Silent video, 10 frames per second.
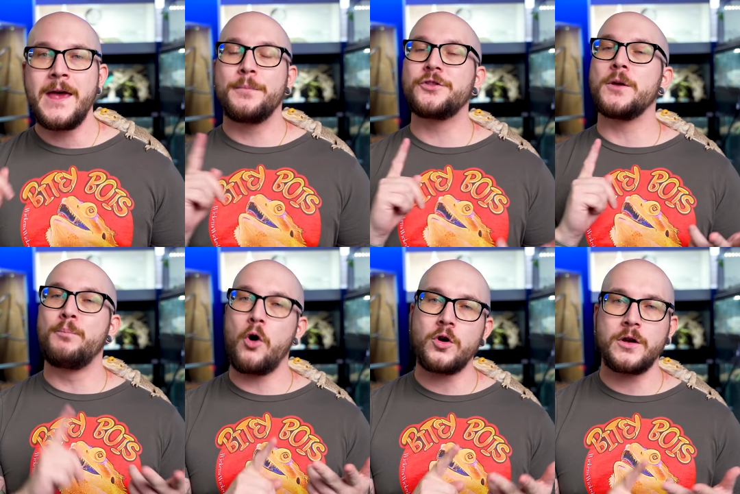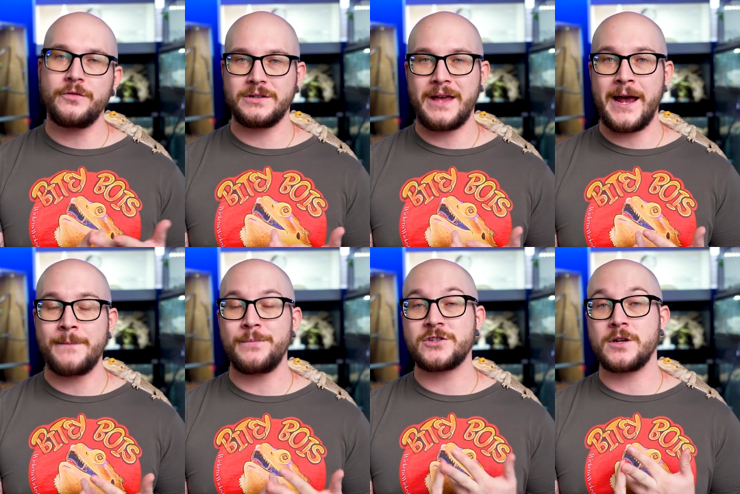but the bulk of their
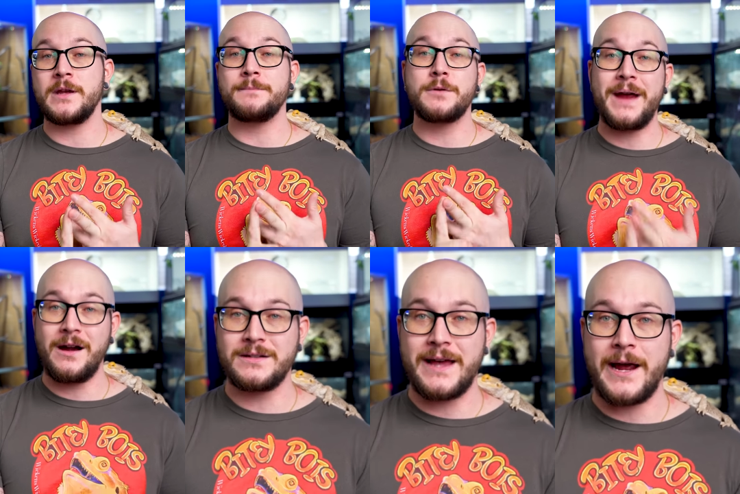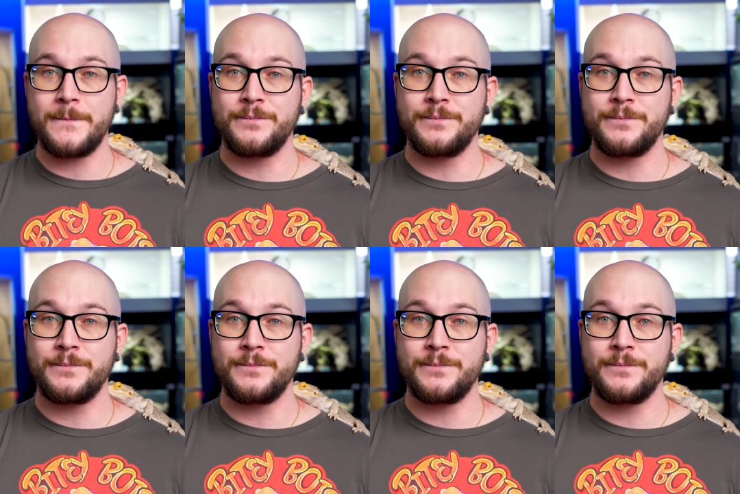diet is going to be a prepared diet.